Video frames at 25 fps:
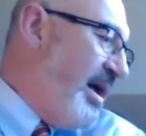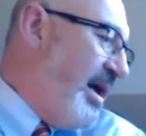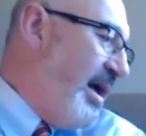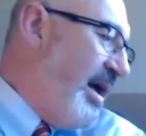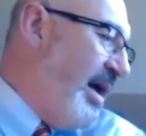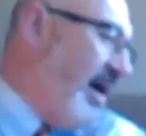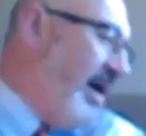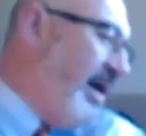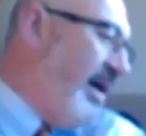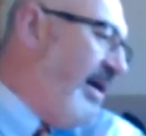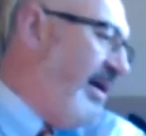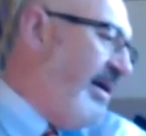
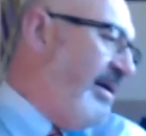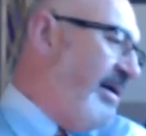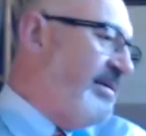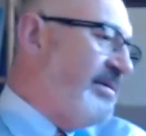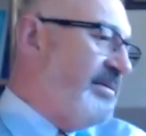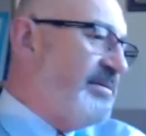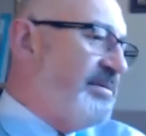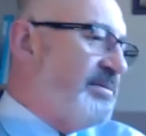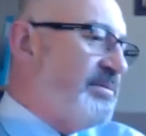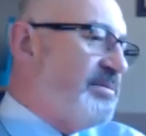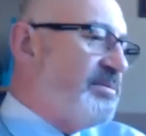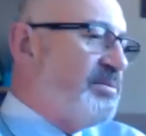uh,
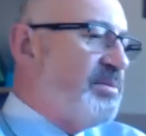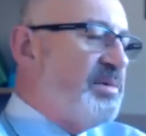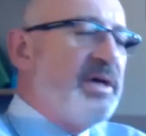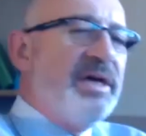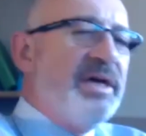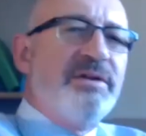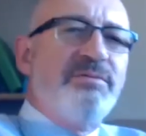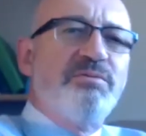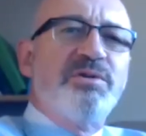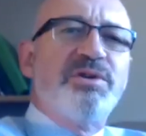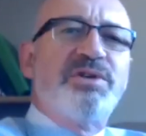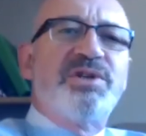
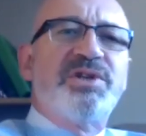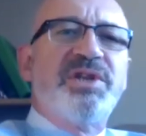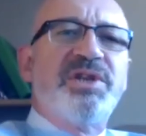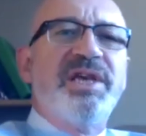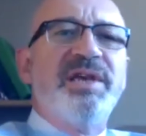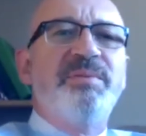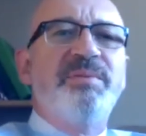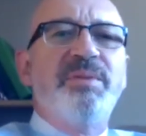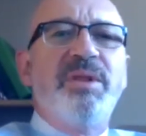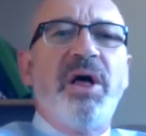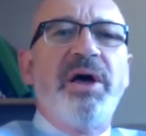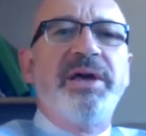it would
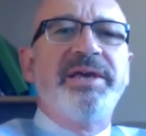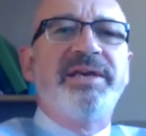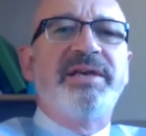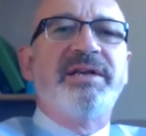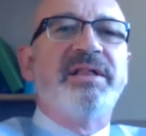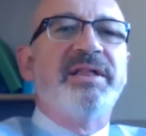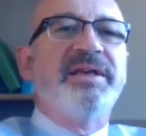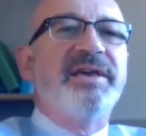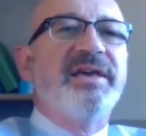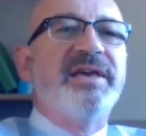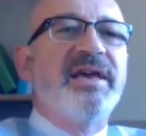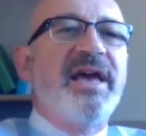seem
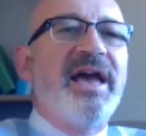likely.